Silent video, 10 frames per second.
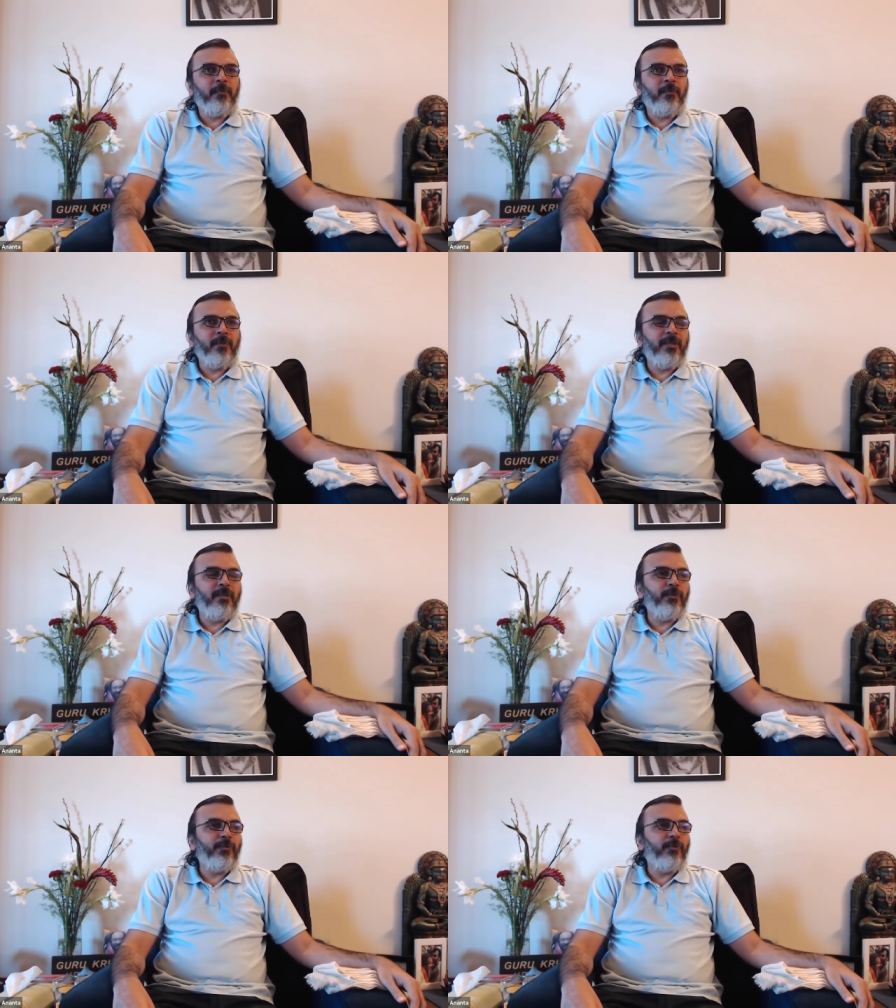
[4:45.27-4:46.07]
if
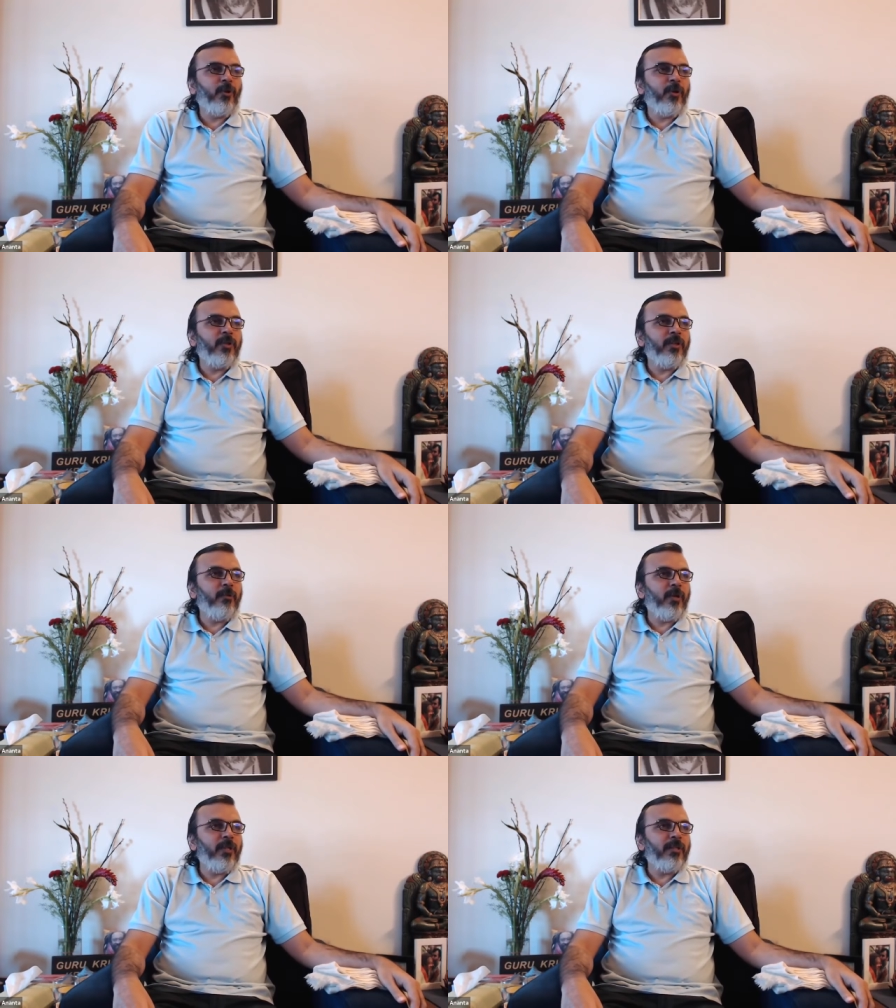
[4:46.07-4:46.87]
you forgot that the
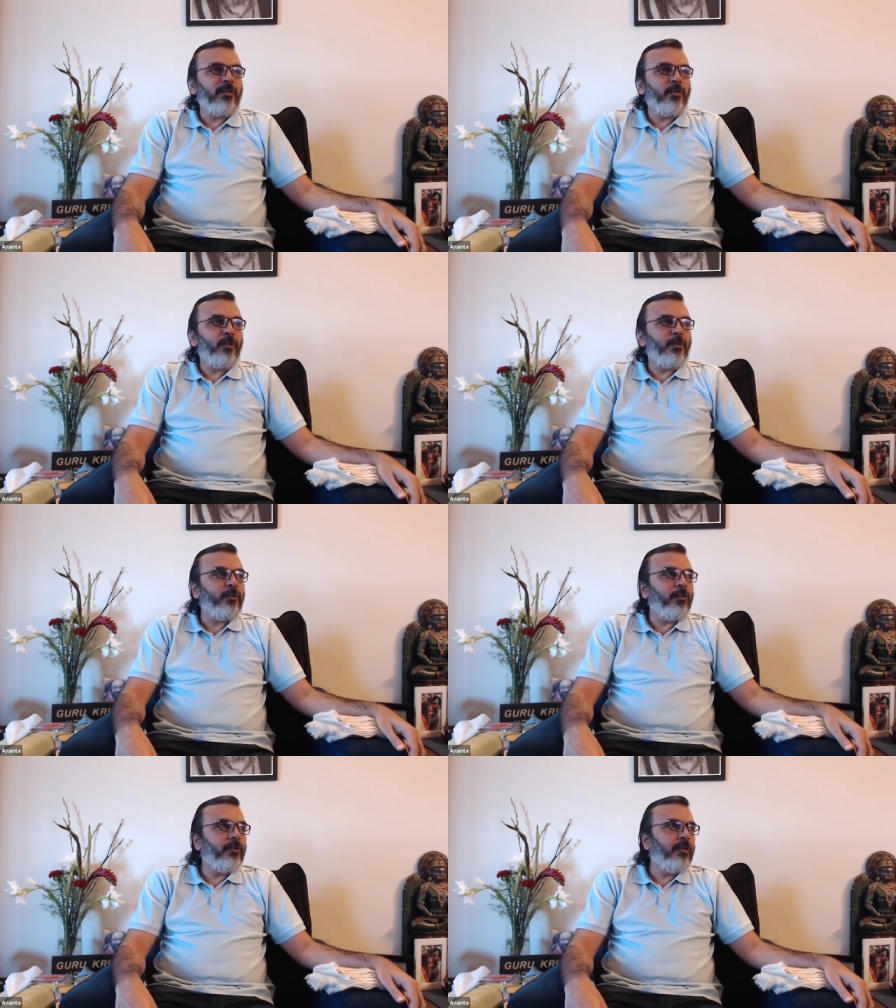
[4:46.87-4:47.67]
body has a
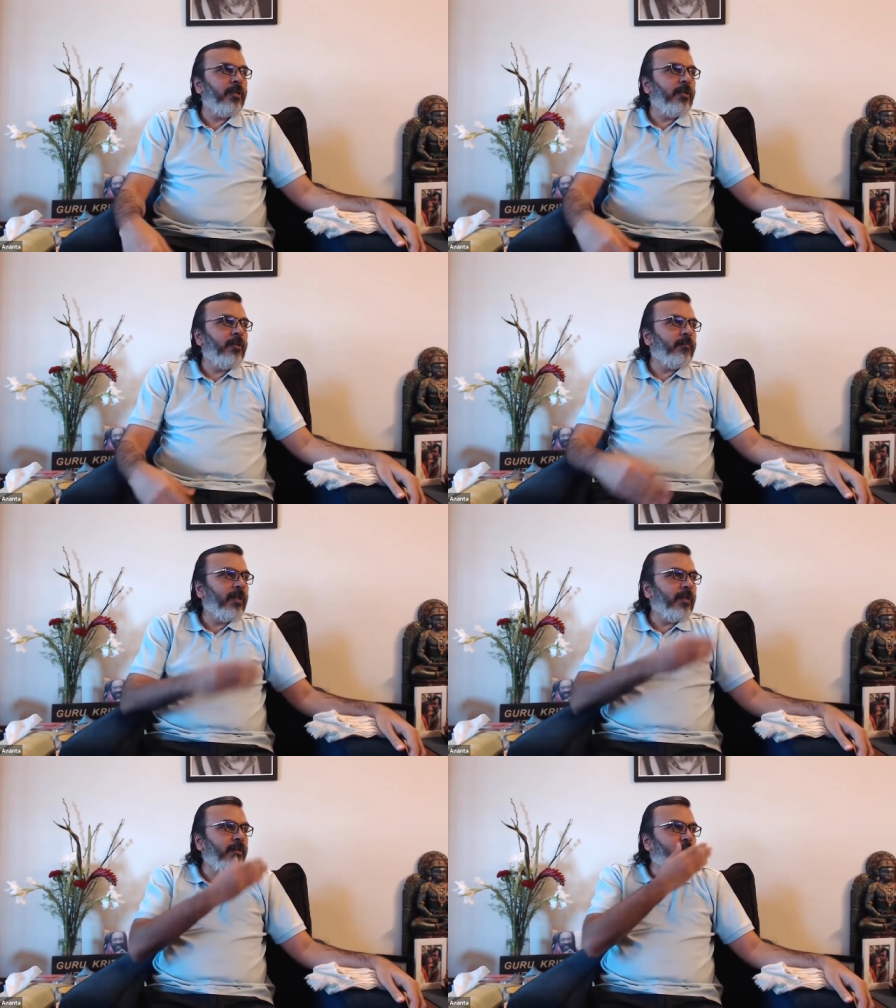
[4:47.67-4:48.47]
nose,
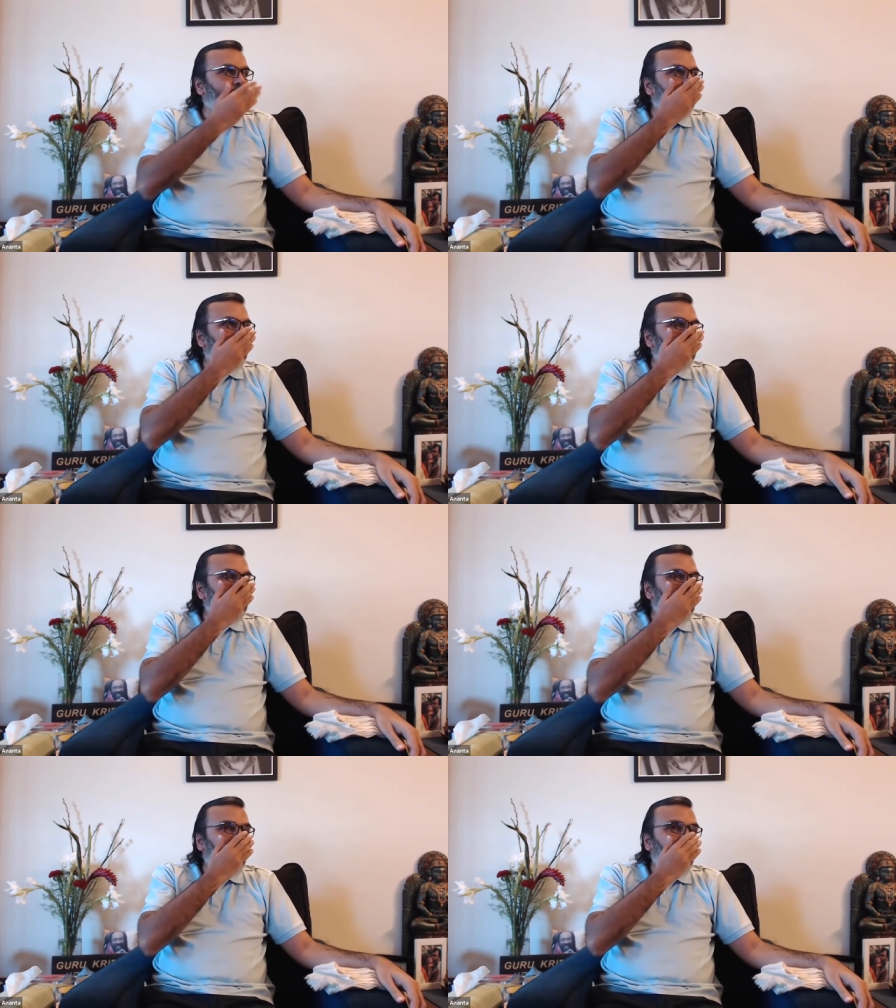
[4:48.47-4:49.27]
then you could use
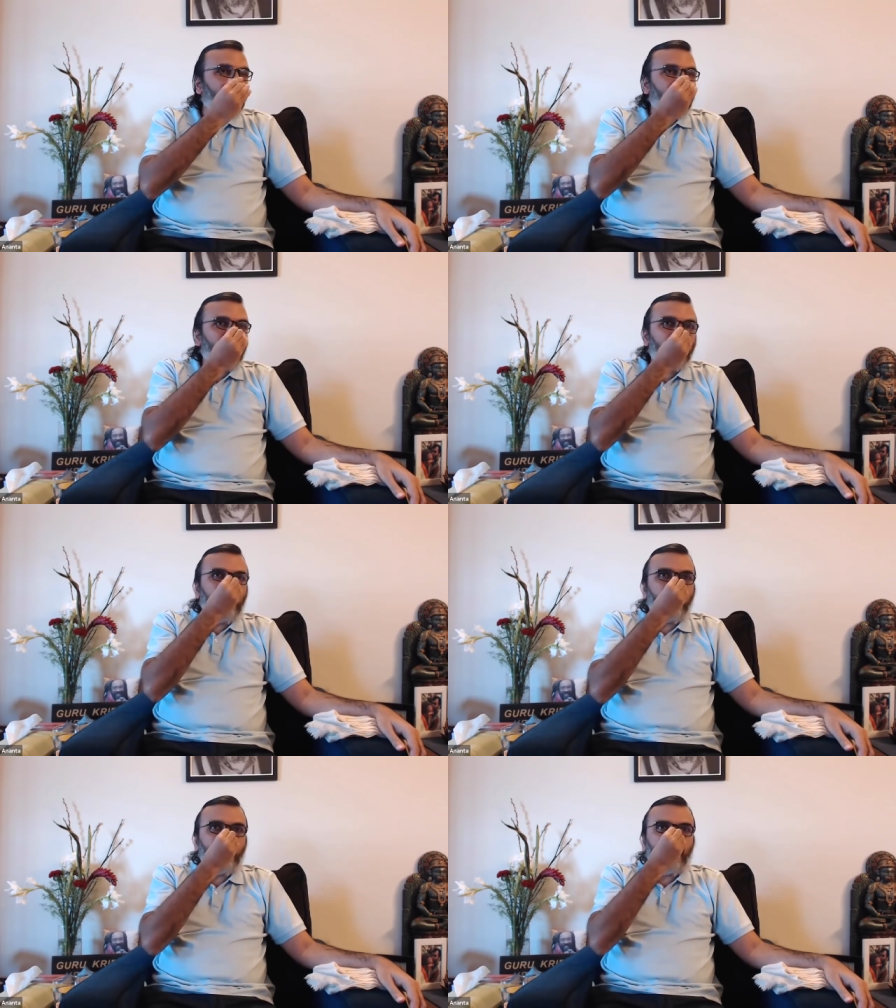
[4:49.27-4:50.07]
your hand to
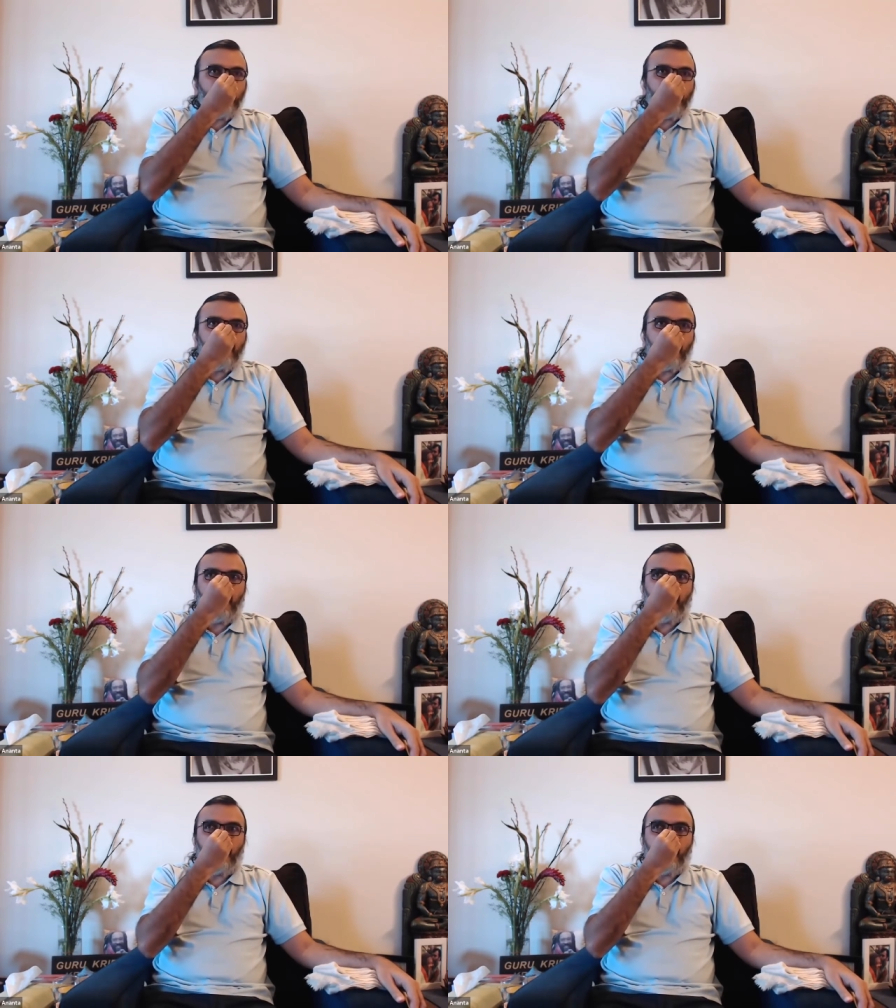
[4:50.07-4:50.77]
confirm, oh,